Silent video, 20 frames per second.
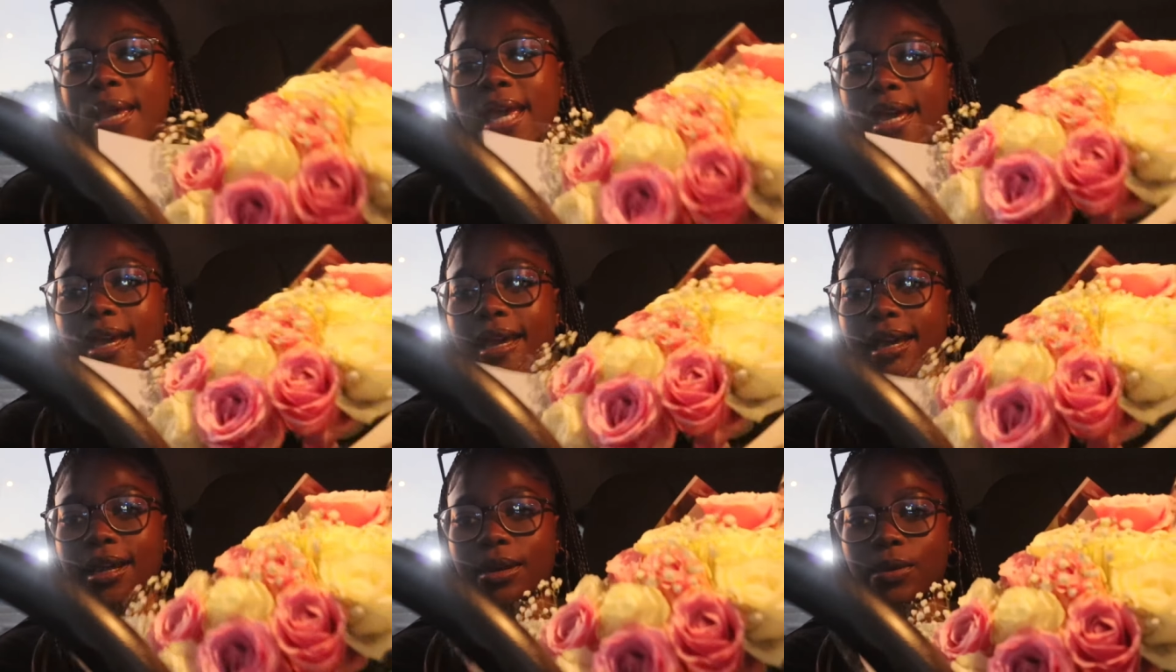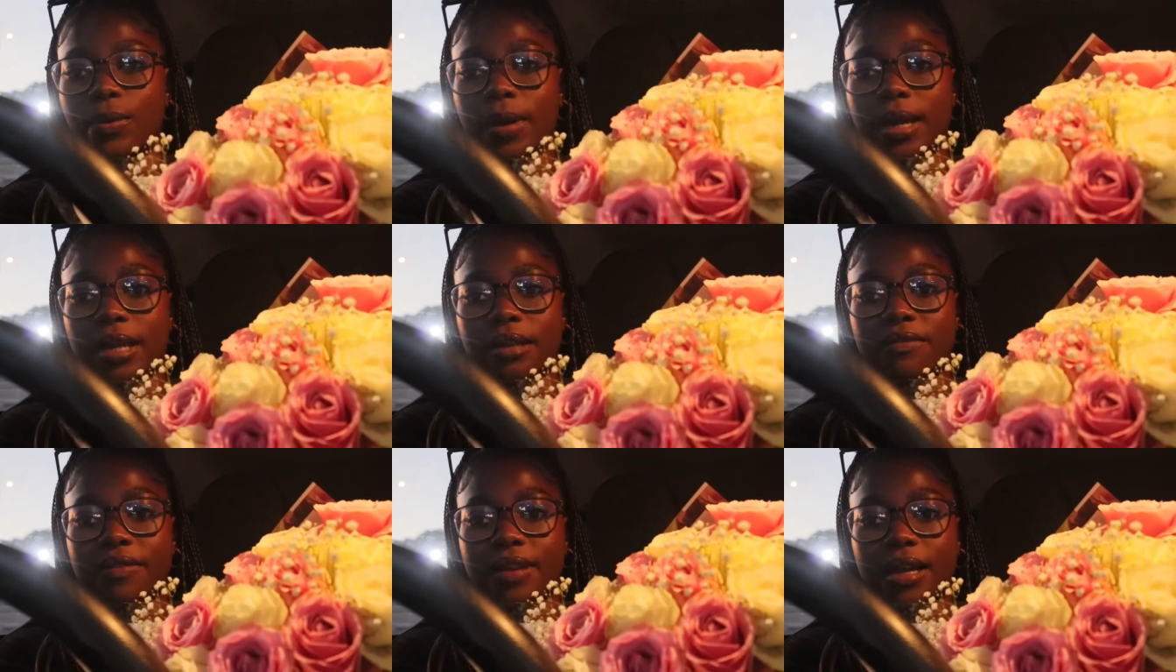pink and
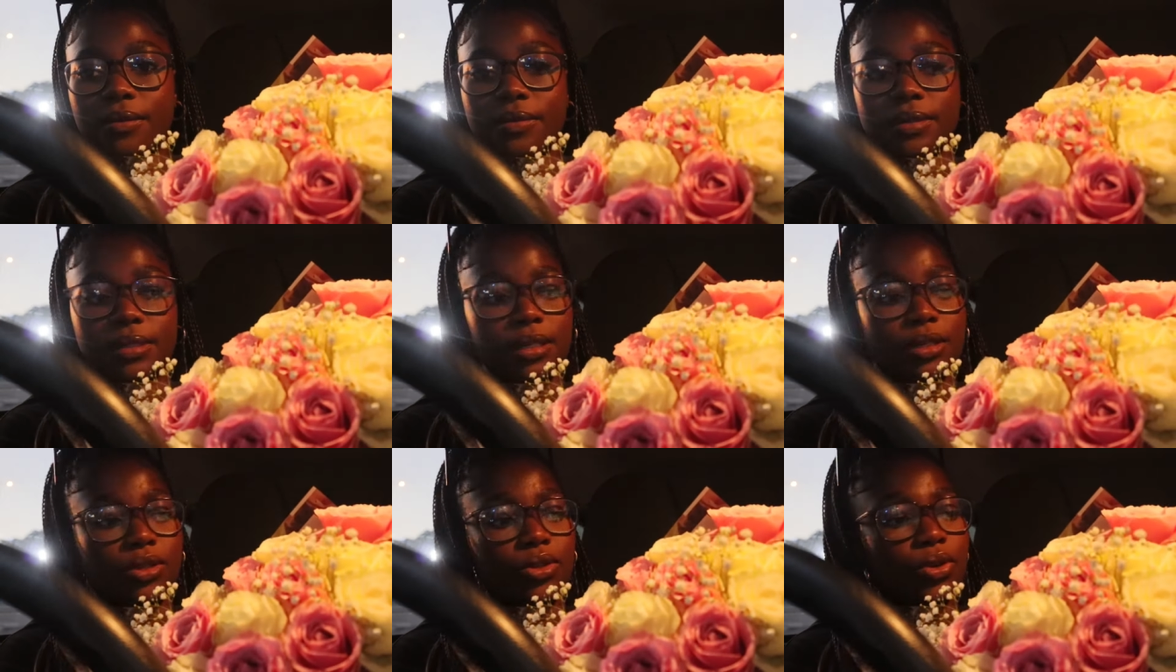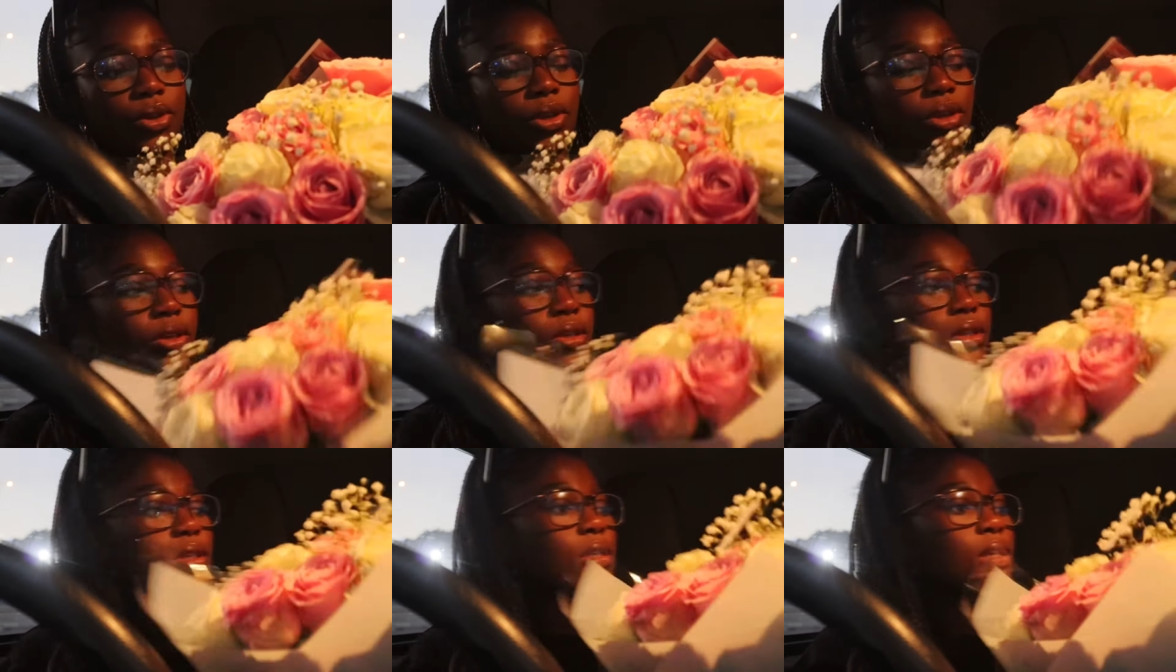white flowers. They're so
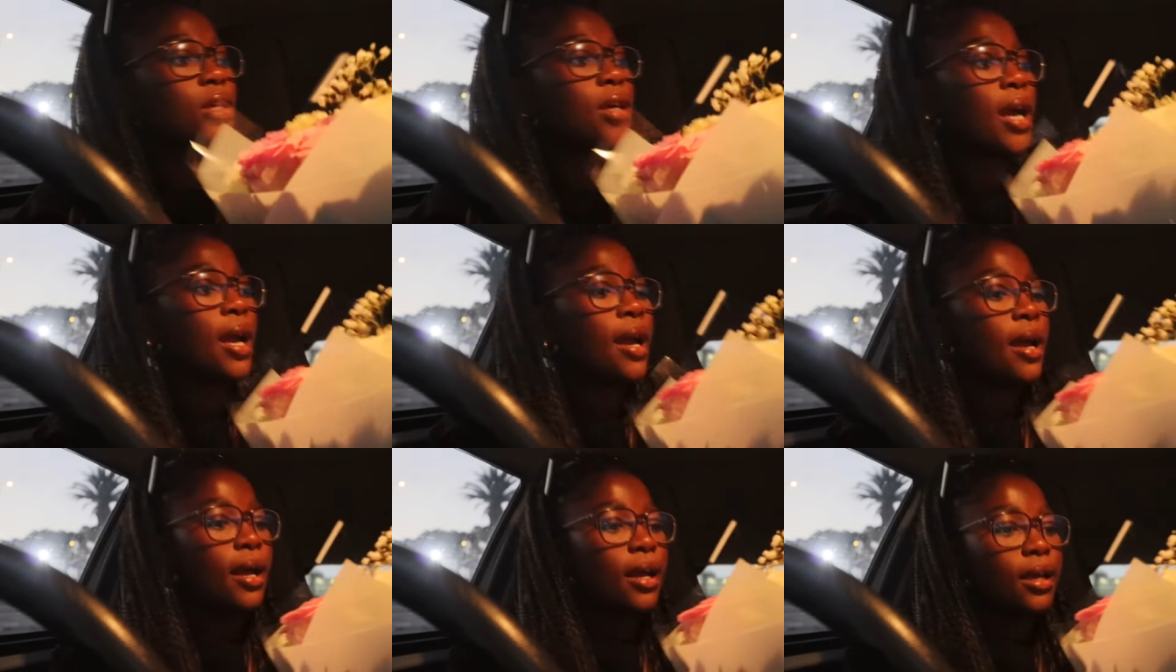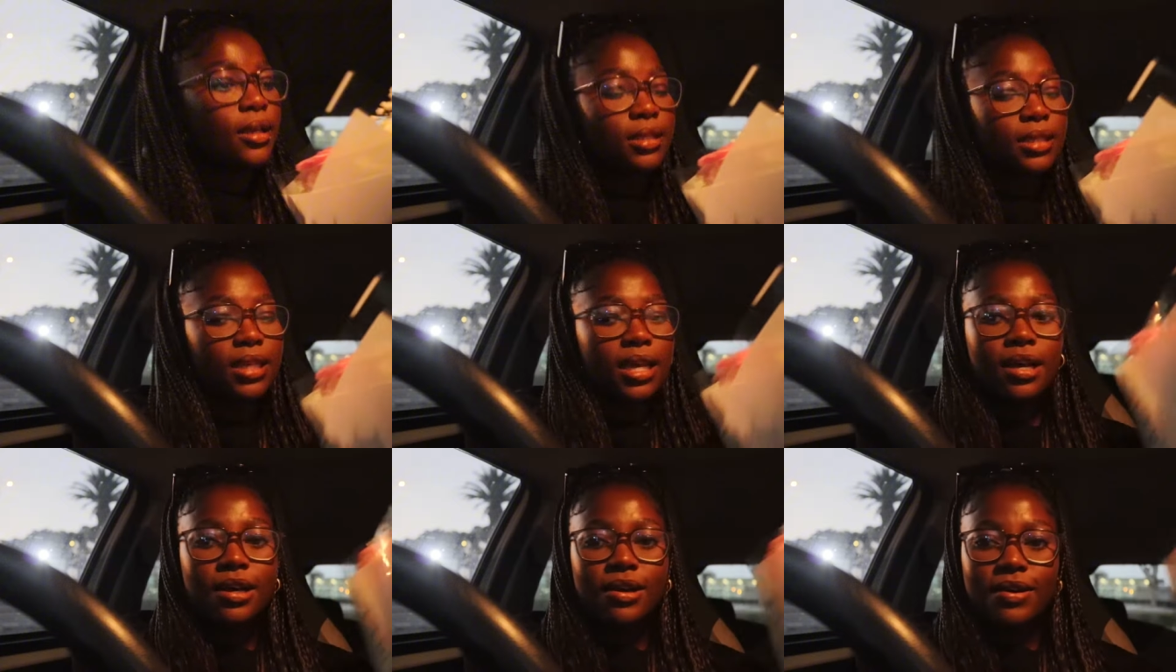cute.
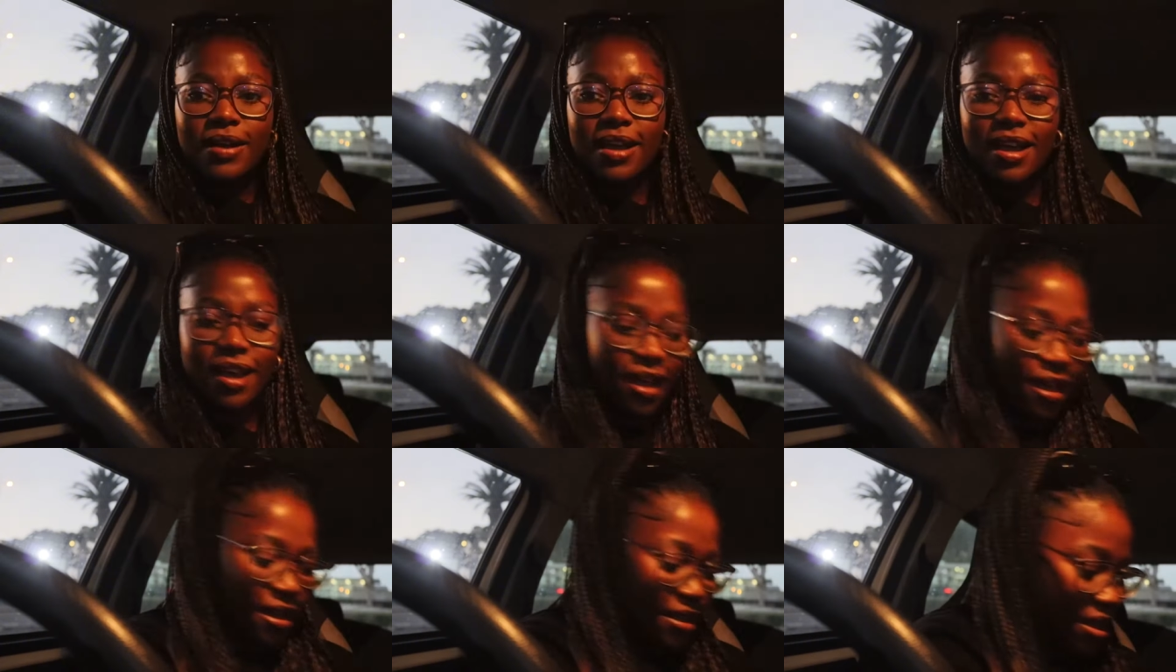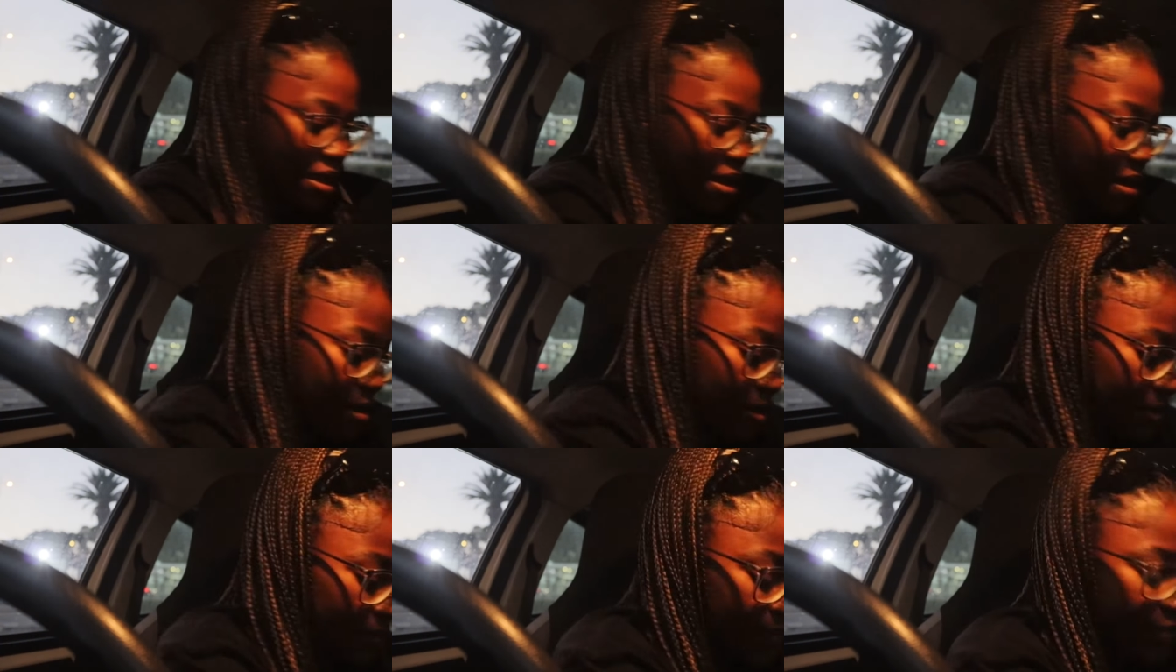So
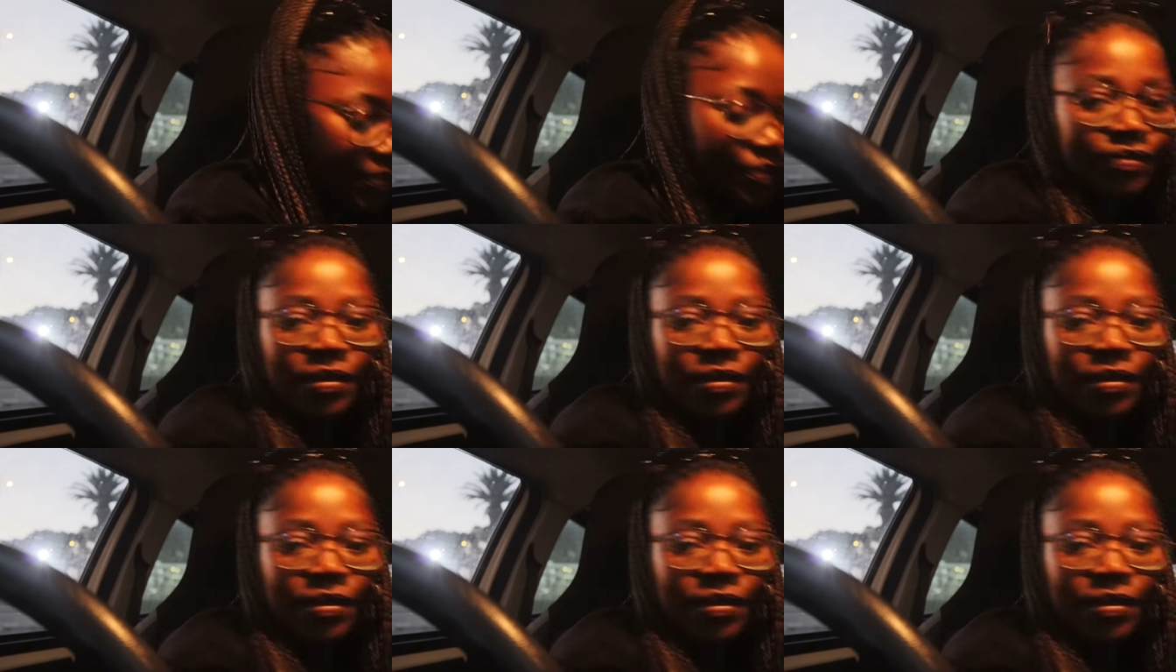yeah.